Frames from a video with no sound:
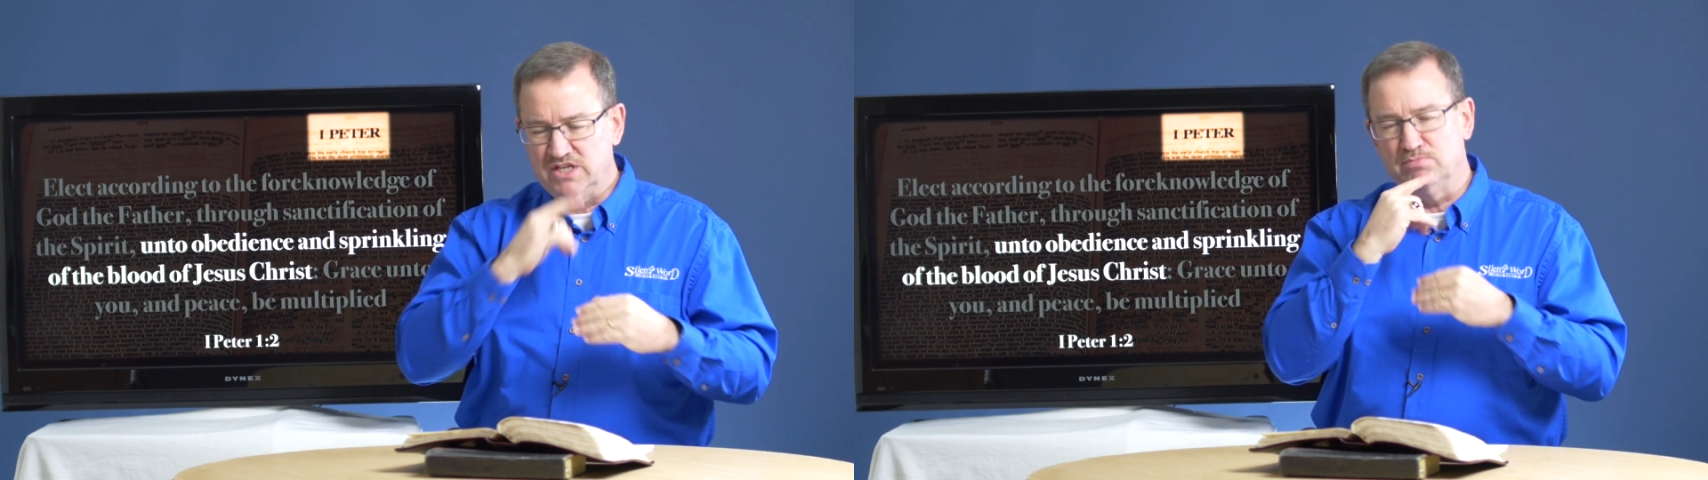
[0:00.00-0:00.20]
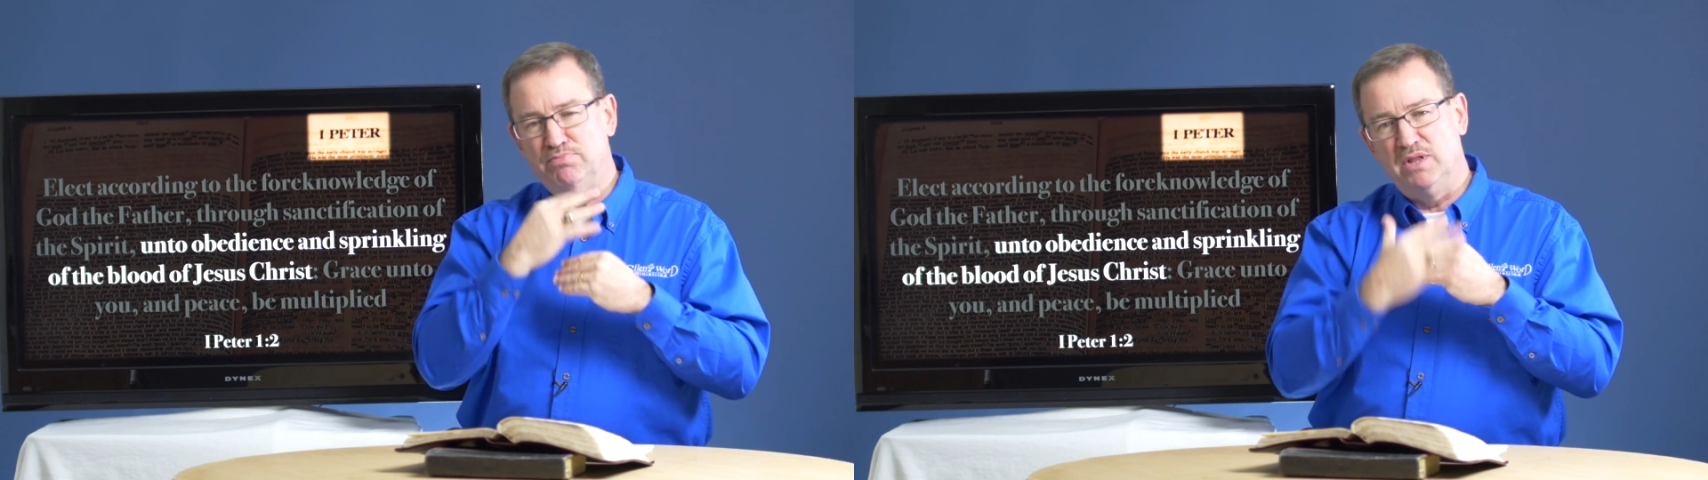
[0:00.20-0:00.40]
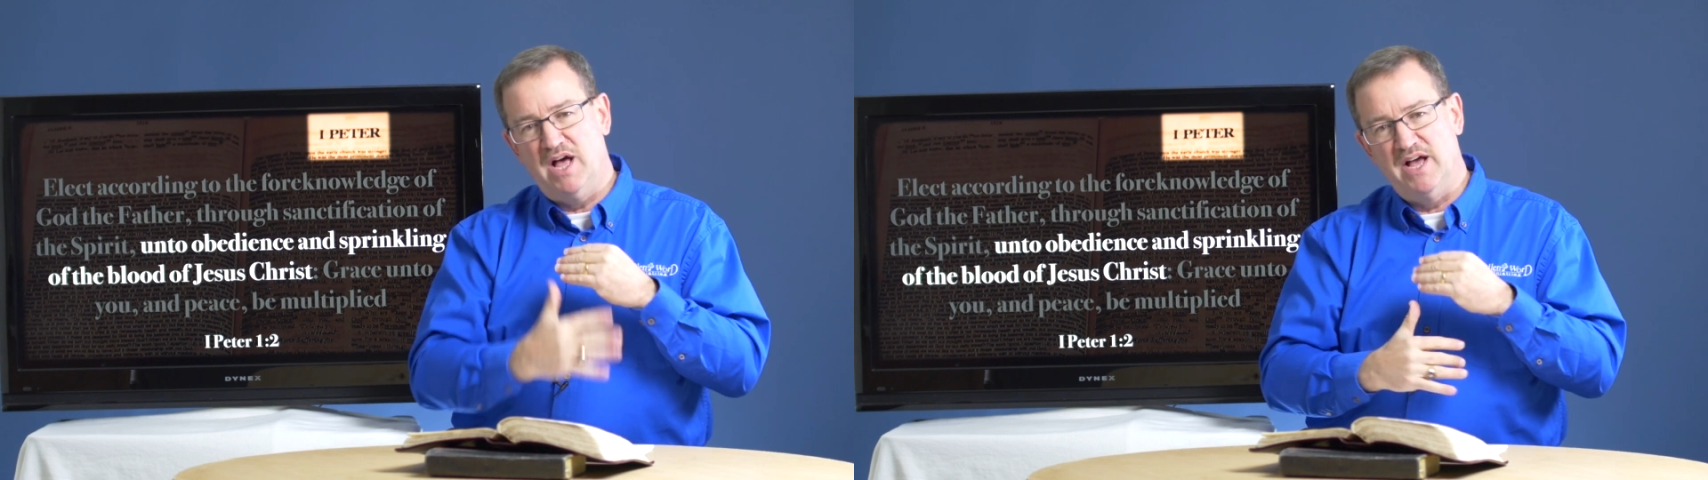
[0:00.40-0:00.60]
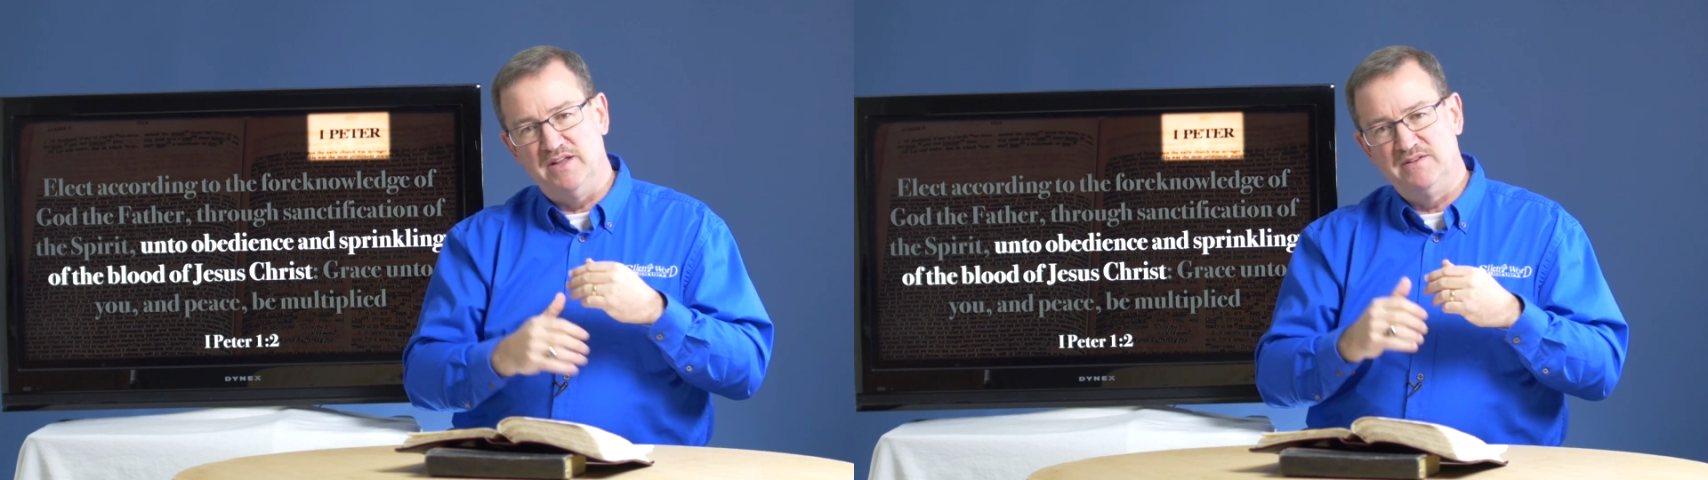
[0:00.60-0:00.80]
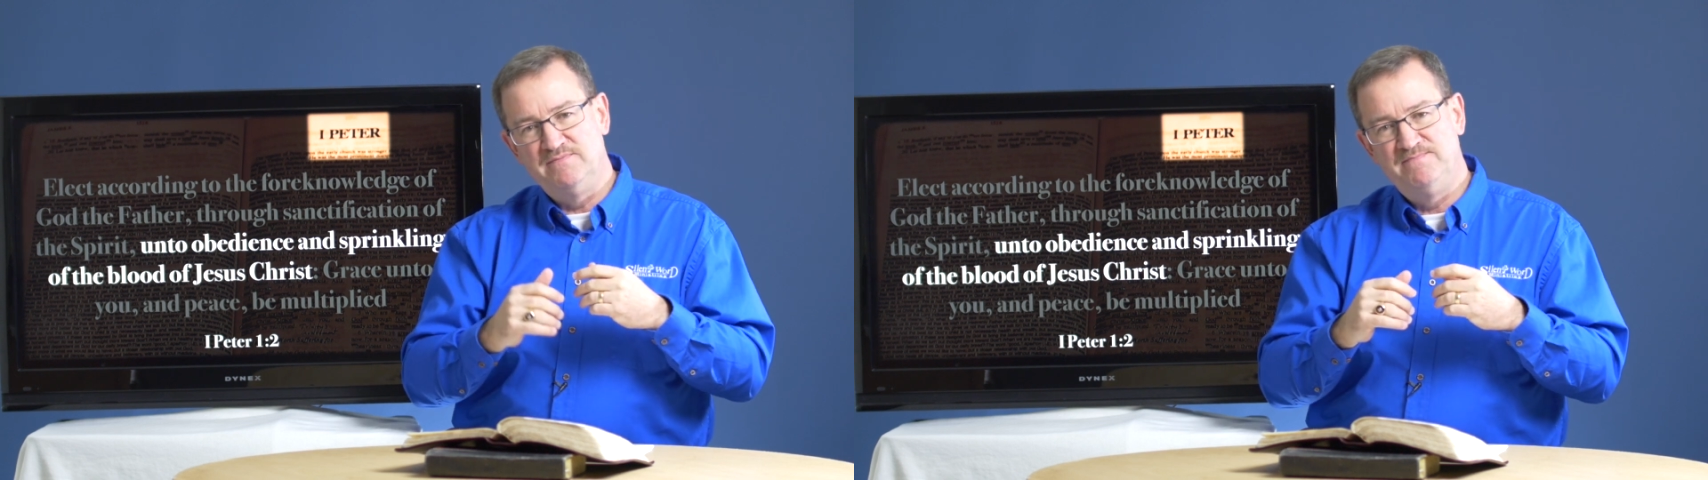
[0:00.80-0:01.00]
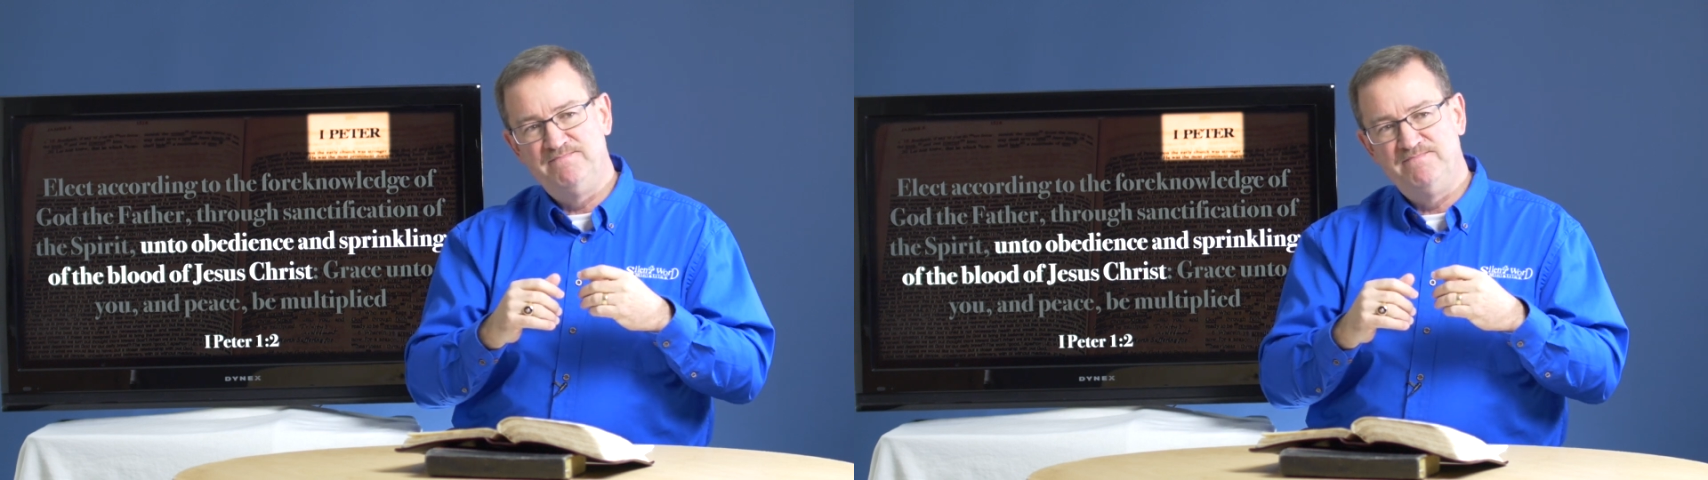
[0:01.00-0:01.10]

blood